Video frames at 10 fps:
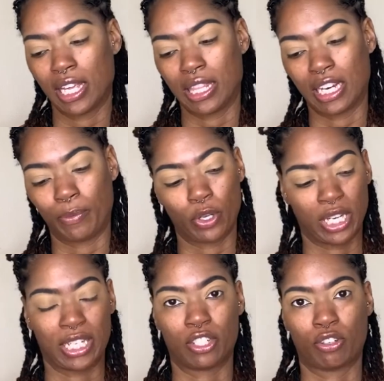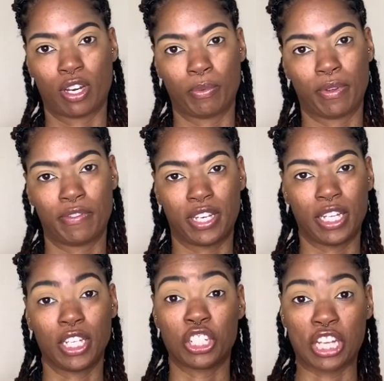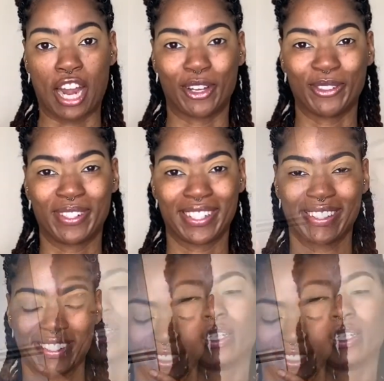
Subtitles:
and then we're going to get started with the shadows.